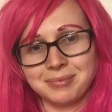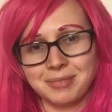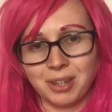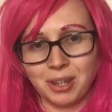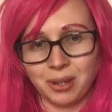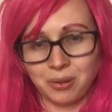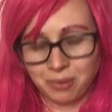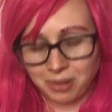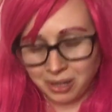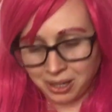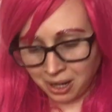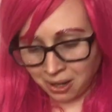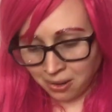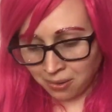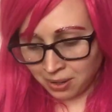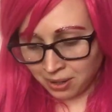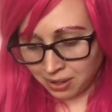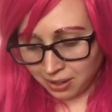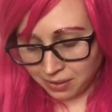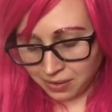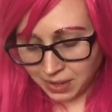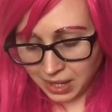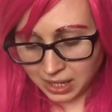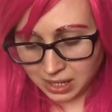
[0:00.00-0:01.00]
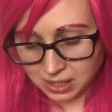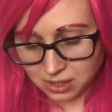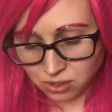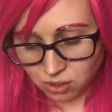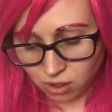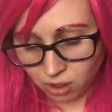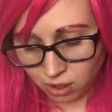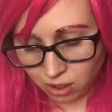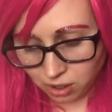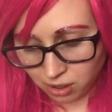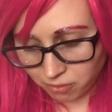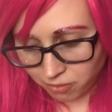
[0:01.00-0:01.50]
There we go. And that's
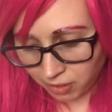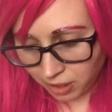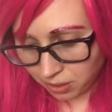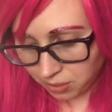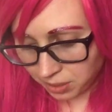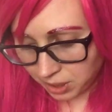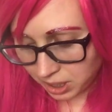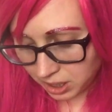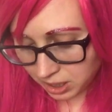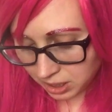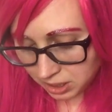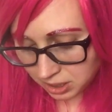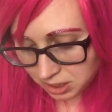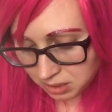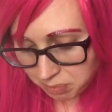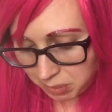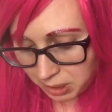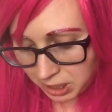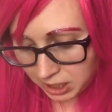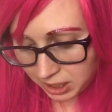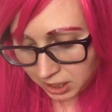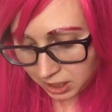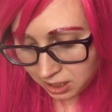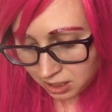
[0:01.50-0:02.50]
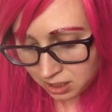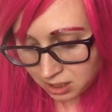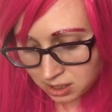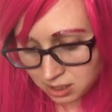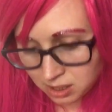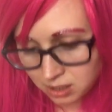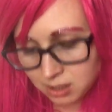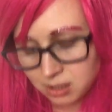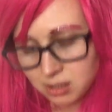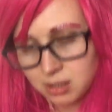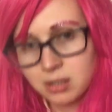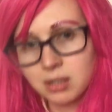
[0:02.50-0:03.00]
all of our spellings
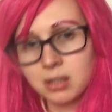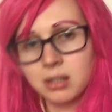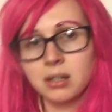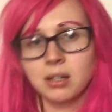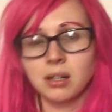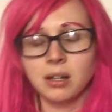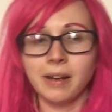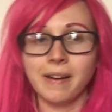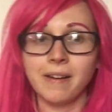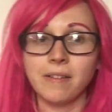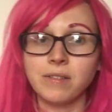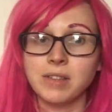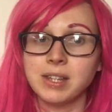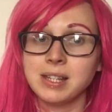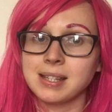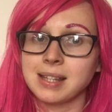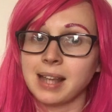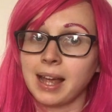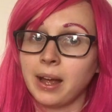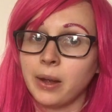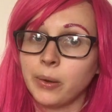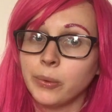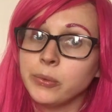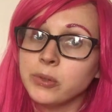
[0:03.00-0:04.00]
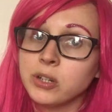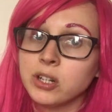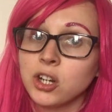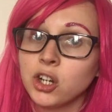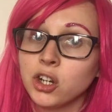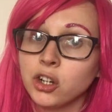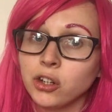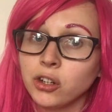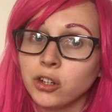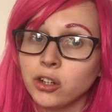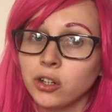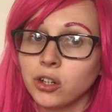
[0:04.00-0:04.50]
of the sound
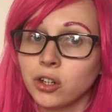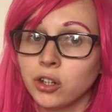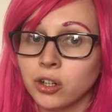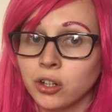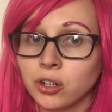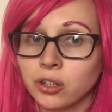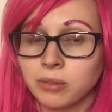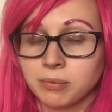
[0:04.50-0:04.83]
k.